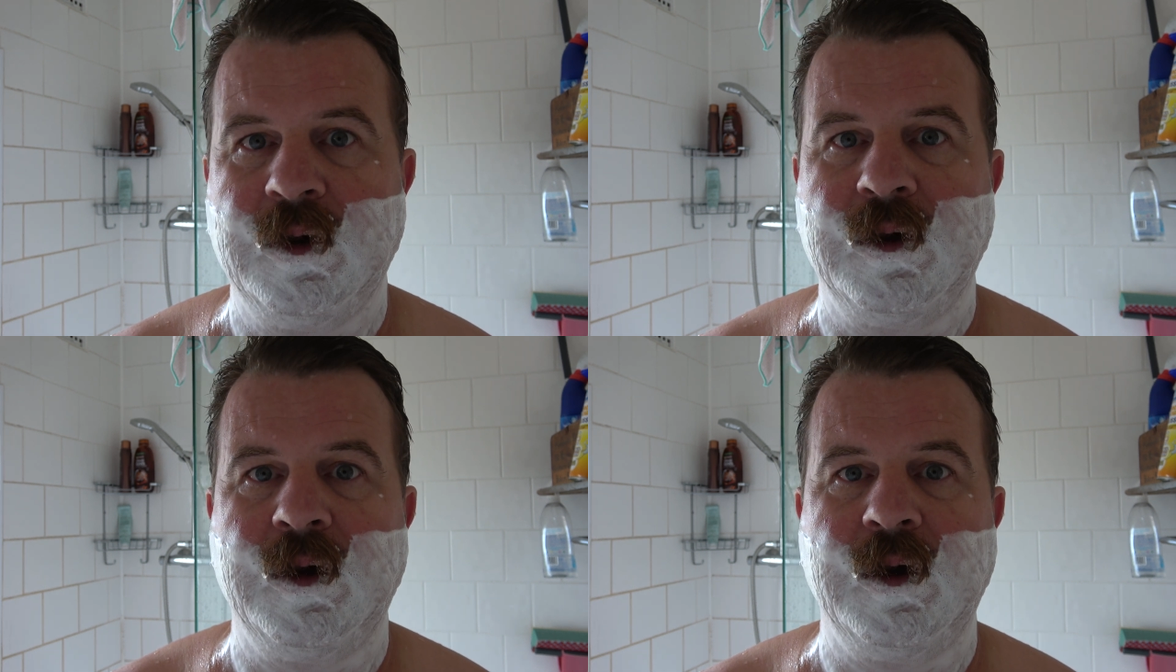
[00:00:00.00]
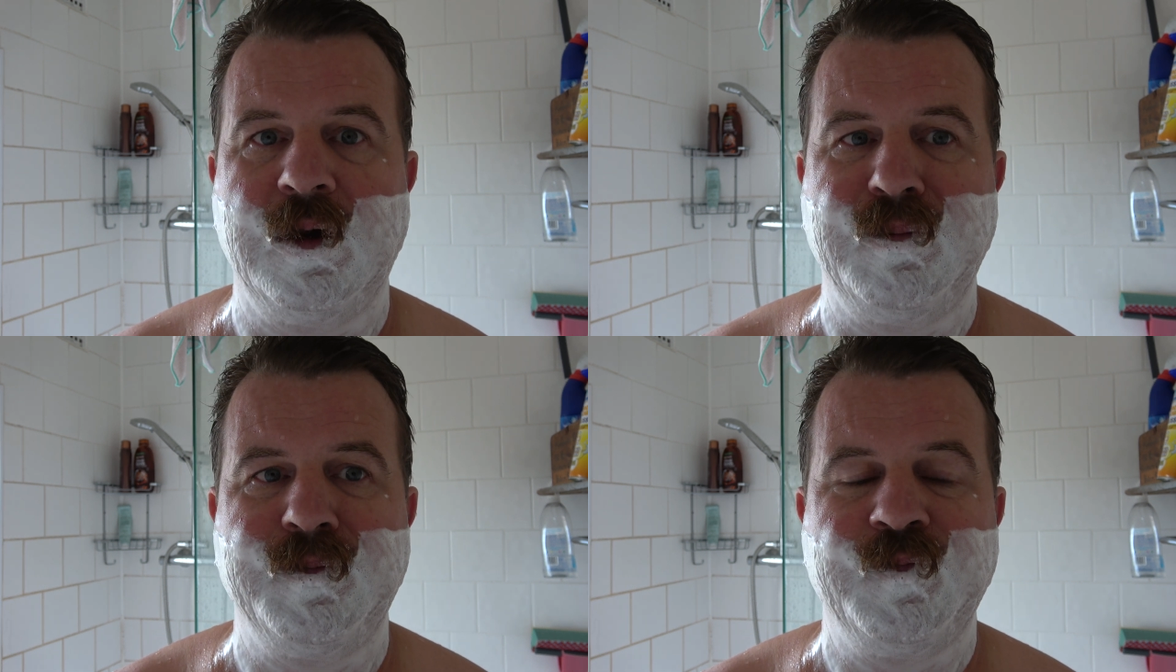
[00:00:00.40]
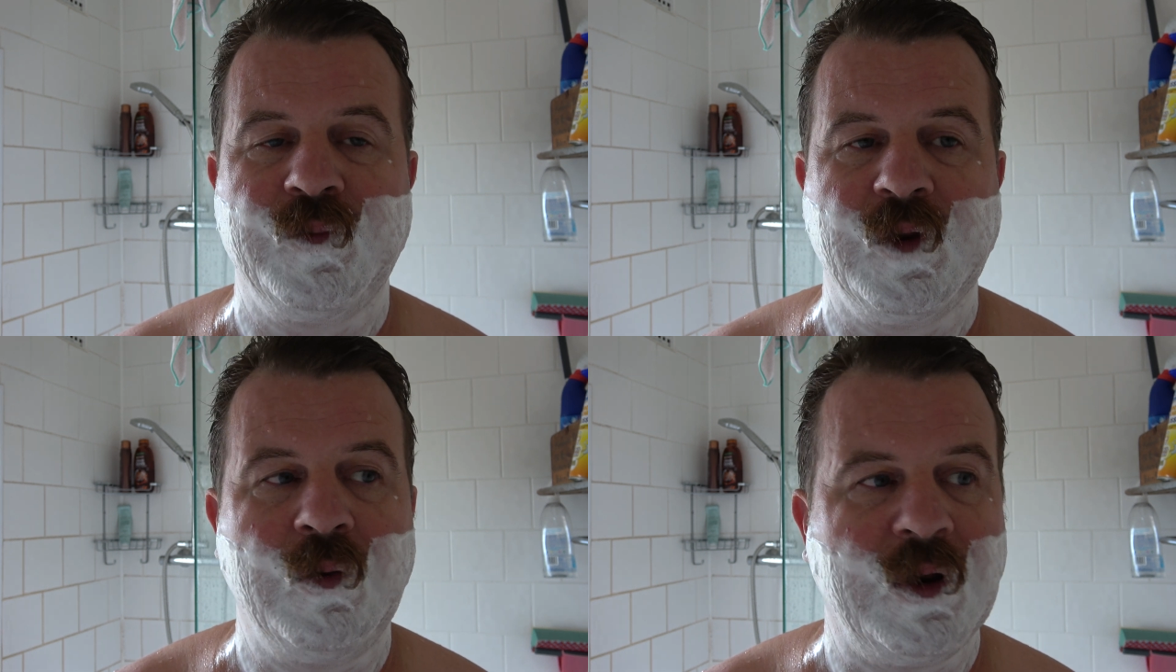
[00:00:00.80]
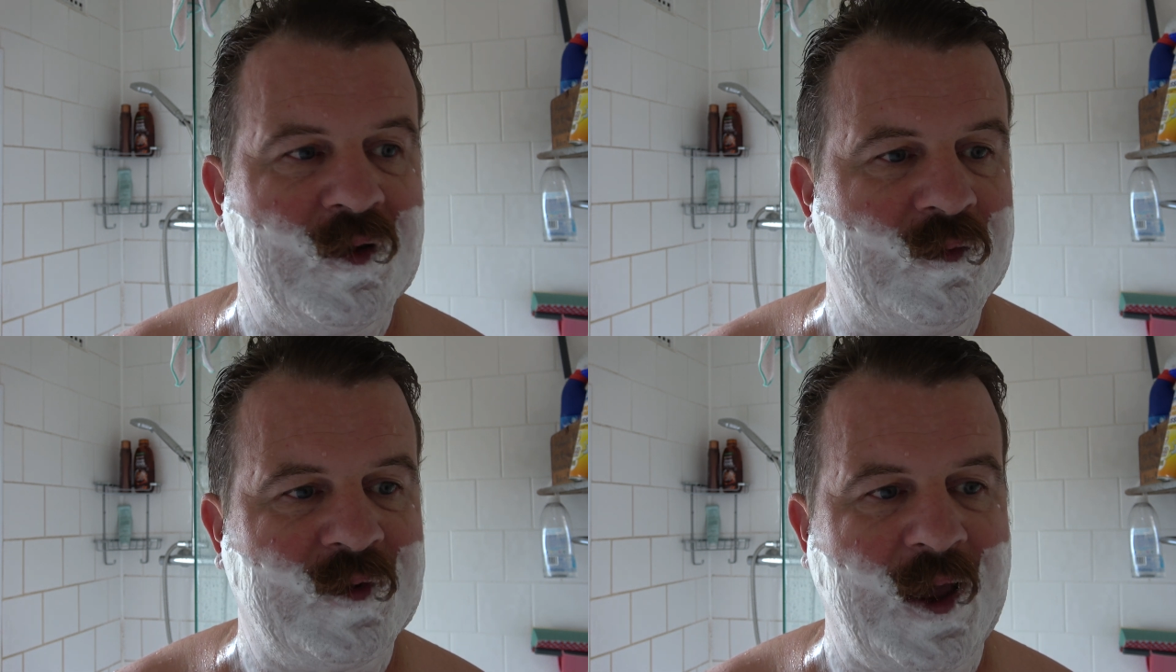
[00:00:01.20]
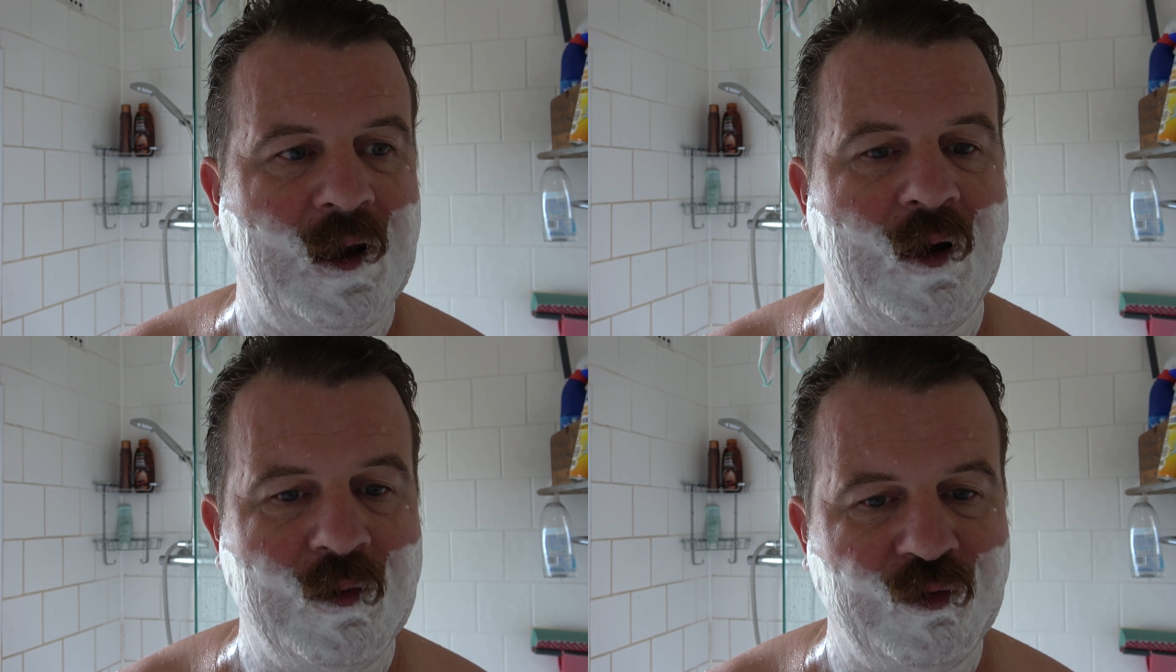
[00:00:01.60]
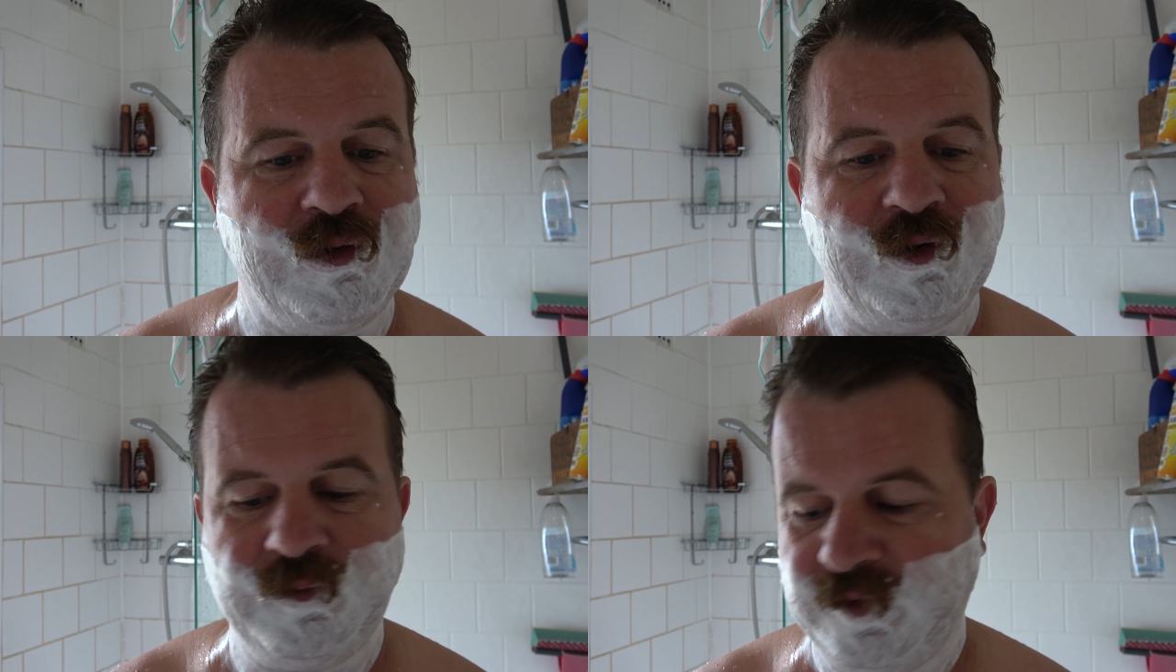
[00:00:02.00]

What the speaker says: I want to get some tallow. I want to try some